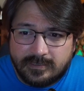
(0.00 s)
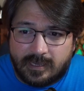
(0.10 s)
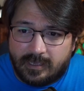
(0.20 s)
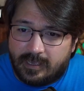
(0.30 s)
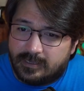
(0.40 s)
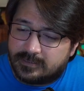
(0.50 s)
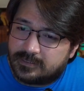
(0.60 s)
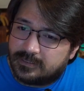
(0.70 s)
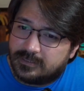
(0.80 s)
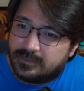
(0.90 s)
I ask.
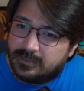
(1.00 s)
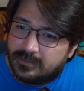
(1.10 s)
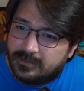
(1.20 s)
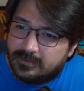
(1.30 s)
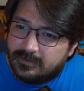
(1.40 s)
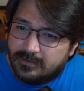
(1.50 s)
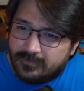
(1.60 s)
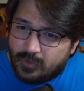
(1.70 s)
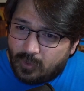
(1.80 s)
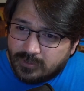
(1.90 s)

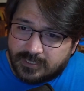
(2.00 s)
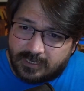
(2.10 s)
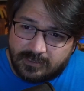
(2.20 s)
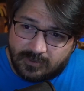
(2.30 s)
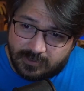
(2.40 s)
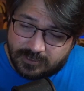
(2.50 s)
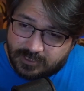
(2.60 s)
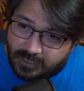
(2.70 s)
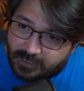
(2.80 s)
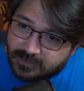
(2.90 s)
"Of course I know it,"
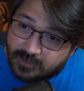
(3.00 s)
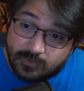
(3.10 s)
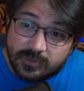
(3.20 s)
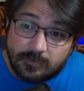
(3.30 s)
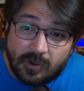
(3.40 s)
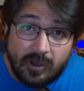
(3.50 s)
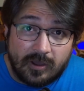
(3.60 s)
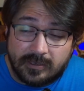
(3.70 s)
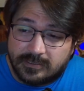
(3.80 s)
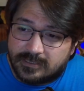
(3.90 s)
she answer, and with a
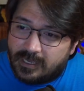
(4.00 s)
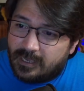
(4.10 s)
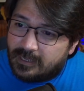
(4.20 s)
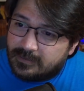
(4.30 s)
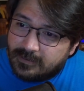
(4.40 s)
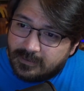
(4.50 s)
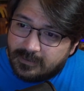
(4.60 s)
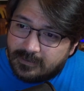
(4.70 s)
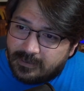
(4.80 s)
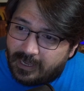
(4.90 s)
pause add,
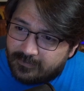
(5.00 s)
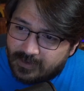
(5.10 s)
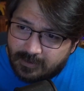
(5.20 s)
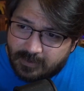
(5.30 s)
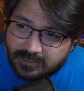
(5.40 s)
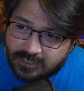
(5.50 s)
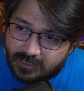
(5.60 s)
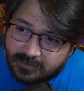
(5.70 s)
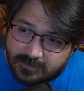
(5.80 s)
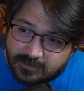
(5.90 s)
"Have not my
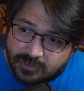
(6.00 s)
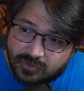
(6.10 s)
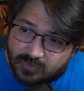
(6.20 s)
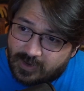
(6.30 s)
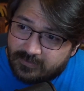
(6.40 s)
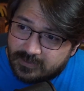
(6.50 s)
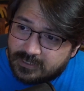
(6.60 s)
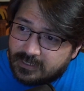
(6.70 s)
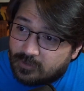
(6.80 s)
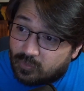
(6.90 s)
Jonathan travelled
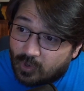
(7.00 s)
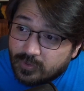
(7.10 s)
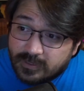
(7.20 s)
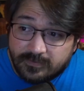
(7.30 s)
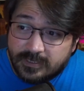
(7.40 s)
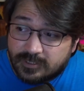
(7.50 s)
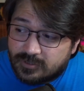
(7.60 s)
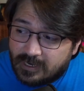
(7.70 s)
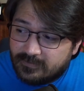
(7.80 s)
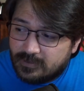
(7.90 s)
it and wrote of his
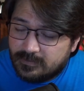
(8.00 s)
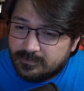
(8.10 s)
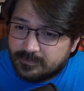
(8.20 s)
travel?"